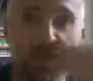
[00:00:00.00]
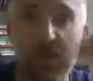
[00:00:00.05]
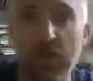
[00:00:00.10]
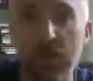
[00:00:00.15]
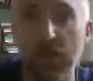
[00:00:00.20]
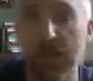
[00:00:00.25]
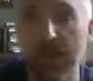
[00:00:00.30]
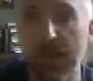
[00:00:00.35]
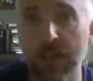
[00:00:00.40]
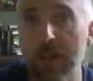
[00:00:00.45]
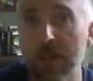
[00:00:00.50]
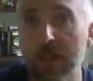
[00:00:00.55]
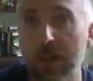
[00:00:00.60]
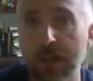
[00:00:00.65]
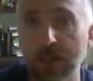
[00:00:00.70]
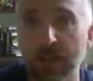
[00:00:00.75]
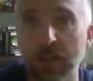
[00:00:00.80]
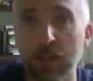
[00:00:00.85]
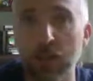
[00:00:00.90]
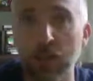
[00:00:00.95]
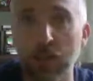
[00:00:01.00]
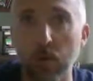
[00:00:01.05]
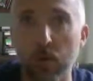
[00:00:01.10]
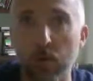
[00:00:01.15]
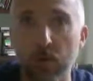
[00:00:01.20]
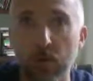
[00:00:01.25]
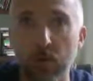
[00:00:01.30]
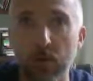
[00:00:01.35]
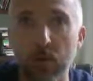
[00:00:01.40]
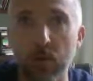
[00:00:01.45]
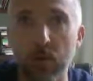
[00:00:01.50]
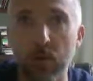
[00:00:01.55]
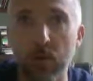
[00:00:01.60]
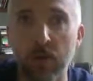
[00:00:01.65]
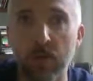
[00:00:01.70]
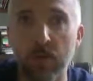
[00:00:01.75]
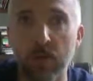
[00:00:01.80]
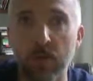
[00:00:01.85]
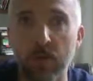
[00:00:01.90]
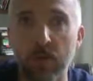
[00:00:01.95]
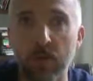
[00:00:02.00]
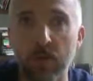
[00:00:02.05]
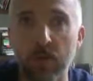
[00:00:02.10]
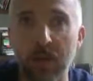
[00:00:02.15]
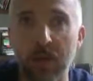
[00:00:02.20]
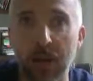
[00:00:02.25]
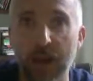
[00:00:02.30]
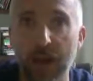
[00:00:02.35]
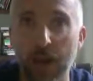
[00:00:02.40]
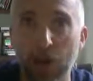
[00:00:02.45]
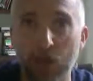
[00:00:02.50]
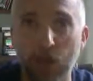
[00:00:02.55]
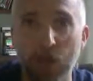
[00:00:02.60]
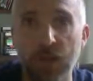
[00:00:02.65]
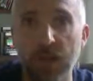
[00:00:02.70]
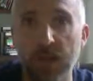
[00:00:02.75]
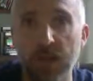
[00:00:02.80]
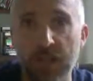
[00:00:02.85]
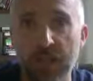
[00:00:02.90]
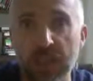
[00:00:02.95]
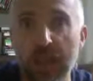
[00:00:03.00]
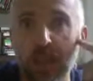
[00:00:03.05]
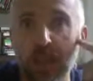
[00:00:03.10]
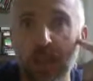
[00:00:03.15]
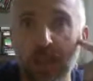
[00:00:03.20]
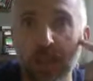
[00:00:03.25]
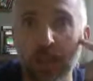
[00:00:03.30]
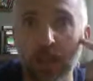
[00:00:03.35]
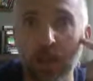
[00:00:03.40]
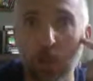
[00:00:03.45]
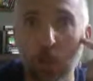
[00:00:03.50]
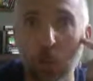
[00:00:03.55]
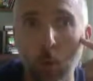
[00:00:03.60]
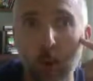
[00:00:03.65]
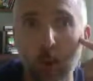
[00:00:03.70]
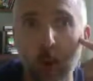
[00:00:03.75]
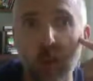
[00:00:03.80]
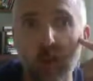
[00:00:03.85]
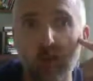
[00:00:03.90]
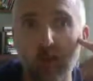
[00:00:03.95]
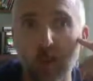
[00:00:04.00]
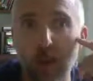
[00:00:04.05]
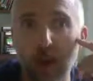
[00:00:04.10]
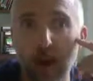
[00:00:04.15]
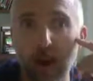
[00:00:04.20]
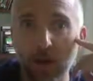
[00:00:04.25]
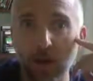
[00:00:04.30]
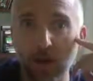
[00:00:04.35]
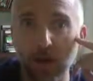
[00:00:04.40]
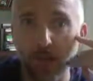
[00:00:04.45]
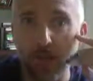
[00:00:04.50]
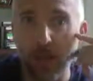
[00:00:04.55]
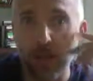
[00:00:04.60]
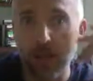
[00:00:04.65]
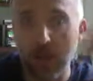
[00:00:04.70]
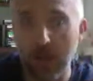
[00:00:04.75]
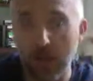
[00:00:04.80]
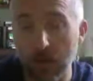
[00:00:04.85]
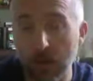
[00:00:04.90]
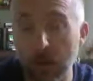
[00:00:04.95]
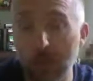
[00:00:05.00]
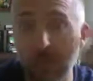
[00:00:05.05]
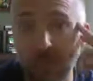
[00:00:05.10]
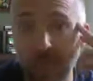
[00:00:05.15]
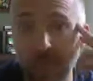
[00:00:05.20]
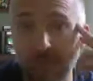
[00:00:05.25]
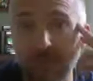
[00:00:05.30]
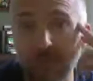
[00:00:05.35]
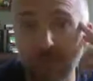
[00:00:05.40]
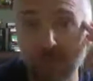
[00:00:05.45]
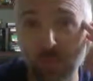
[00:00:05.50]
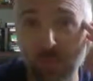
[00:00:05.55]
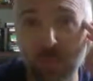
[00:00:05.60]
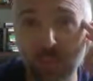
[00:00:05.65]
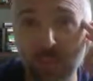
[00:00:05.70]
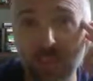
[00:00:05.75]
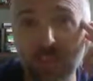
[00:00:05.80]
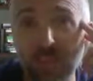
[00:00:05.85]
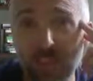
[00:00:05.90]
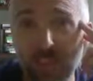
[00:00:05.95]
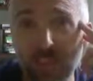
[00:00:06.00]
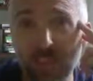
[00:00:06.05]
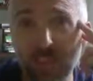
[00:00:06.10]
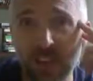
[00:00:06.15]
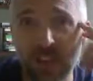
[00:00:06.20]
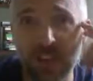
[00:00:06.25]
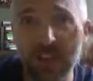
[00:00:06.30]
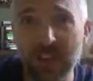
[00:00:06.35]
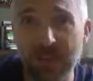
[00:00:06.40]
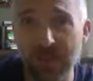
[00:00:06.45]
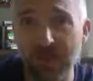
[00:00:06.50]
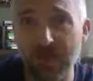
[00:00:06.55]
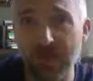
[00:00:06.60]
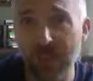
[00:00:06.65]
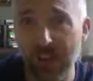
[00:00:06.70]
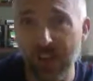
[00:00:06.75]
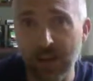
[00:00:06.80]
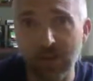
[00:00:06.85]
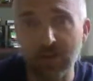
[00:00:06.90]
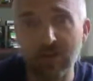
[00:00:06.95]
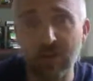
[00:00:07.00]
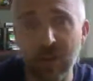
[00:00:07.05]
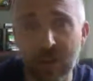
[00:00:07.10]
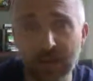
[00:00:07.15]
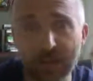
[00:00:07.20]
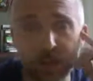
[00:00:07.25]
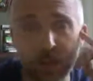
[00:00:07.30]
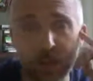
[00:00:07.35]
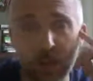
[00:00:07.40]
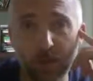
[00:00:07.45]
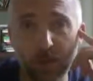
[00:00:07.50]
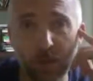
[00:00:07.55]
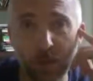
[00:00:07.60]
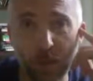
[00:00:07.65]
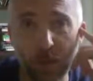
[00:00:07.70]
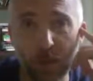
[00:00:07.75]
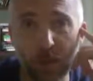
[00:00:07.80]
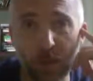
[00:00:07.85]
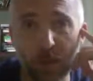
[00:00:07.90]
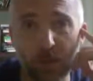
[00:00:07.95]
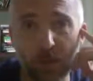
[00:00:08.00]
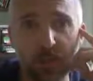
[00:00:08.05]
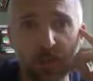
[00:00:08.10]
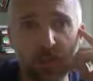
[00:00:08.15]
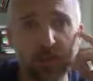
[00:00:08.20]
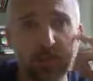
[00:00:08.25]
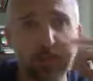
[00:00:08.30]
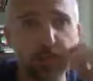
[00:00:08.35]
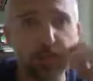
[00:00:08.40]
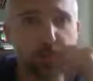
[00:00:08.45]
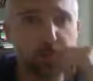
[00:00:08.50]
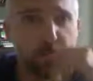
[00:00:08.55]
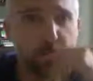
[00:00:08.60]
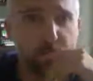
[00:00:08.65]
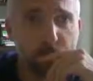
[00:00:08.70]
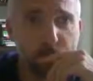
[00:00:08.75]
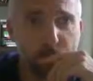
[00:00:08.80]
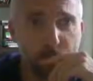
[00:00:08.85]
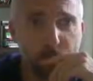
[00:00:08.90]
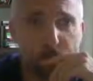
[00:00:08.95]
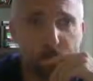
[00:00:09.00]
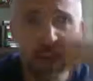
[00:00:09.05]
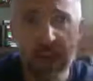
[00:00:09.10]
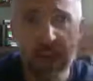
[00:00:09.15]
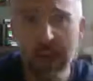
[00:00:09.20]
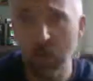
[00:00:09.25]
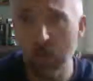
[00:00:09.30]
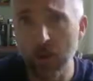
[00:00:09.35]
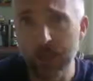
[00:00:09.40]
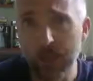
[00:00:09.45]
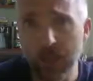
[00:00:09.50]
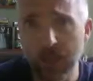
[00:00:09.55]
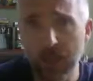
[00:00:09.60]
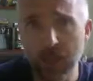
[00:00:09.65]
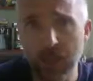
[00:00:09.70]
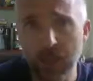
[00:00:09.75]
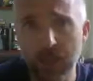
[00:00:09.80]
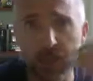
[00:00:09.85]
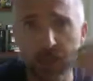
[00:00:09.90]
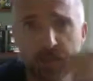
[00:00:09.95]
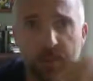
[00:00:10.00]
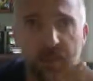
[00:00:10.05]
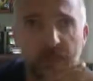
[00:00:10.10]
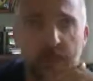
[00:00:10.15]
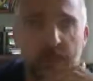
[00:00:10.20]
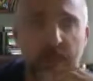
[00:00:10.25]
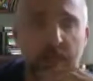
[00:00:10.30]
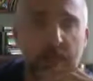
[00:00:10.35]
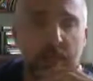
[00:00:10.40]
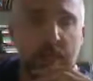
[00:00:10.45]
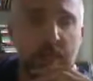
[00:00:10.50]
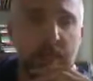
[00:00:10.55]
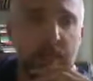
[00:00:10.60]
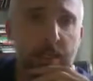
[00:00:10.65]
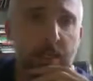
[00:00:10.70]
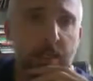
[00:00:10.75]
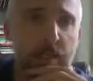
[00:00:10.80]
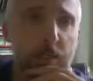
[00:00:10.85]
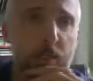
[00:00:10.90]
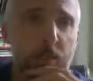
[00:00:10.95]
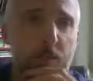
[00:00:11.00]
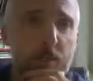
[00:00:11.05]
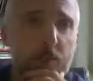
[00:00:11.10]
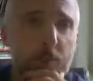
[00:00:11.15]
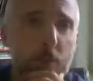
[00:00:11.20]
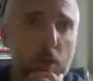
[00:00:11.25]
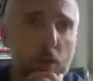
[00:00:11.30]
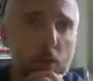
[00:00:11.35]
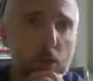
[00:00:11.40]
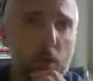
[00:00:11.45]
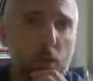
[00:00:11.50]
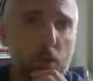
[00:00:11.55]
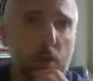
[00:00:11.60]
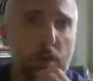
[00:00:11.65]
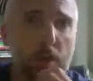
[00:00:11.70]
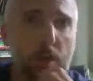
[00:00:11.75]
to eliminate those that are really standing in your way of progress. And it could mean realistically the end of like lifelong friendships and relationships. So